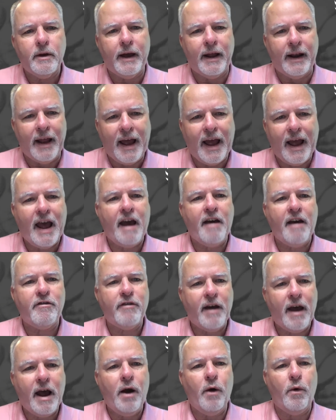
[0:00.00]
and a
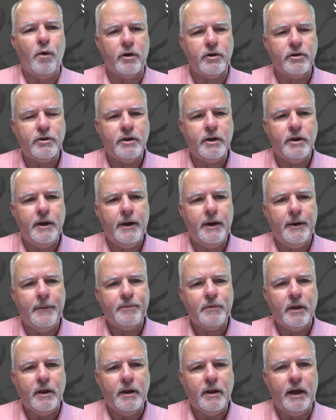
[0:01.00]
half hours.
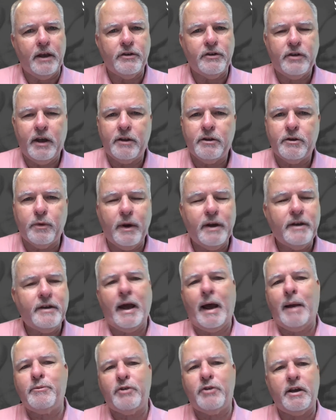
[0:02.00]
He said, three
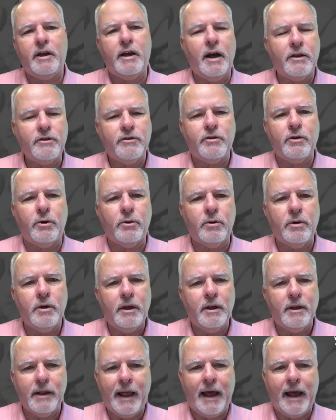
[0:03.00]
times it got so
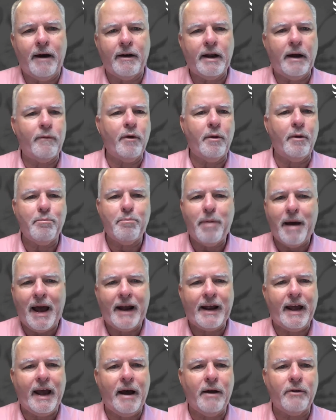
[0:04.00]
loud, I went
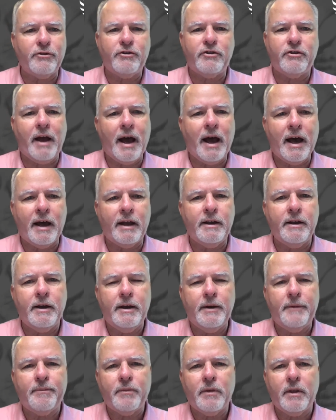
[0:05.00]
back outside
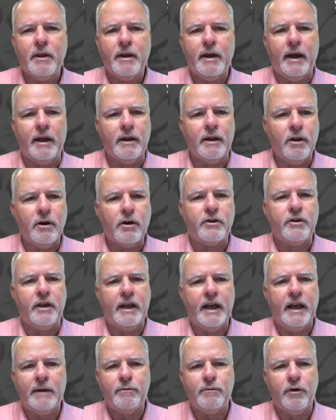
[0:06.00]
and looked
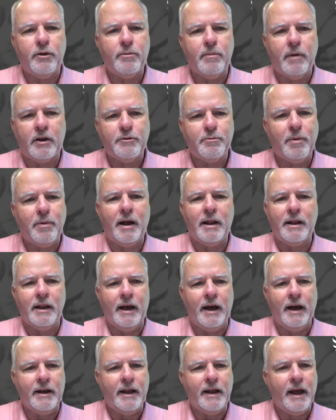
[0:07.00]
again with my
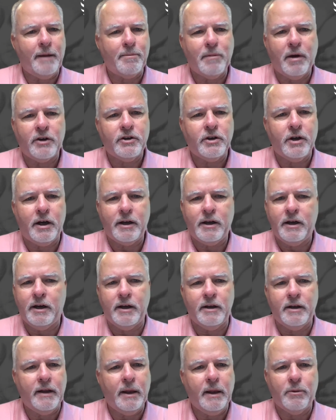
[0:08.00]
spotlight, had my
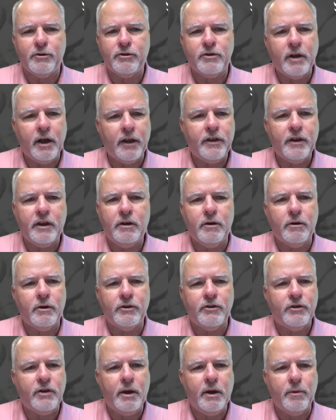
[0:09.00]
shotgun. There was nothing you
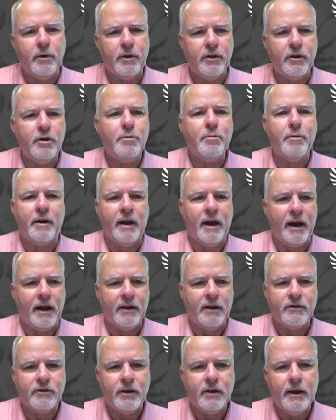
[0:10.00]
could see with human
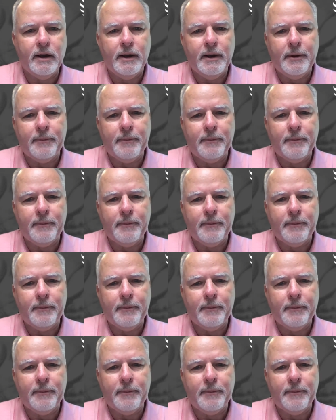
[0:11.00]
eyes.